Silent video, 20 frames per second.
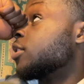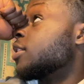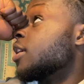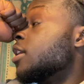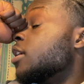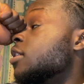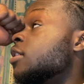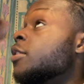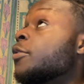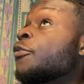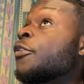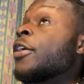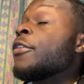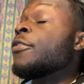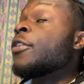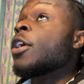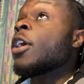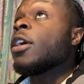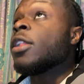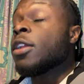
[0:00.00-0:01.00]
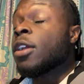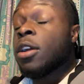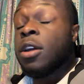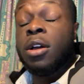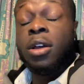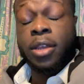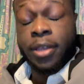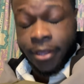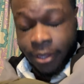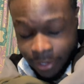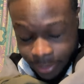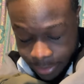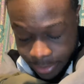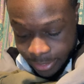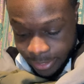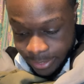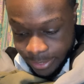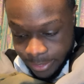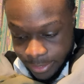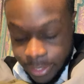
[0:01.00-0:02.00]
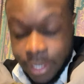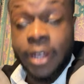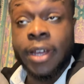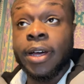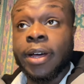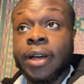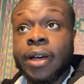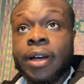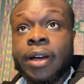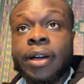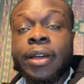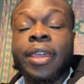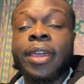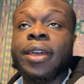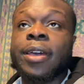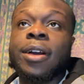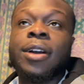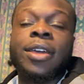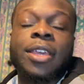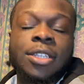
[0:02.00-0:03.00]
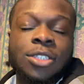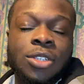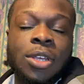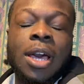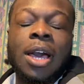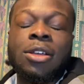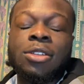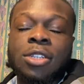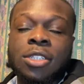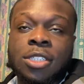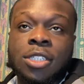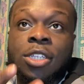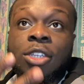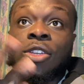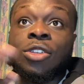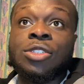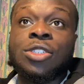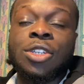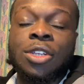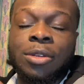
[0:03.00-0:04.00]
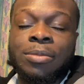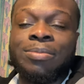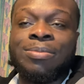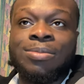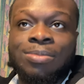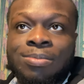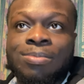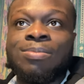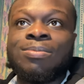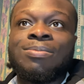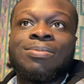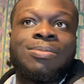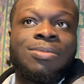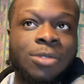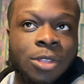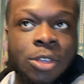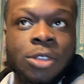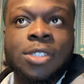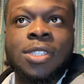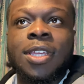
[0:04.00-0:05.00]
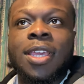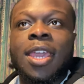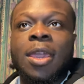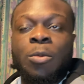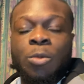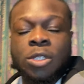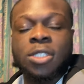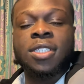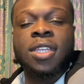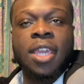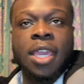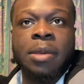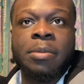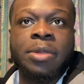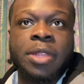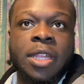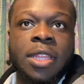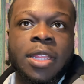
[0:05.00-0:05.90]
said it's his favorite color. Okay. So how does the user use the game? What's the gameplay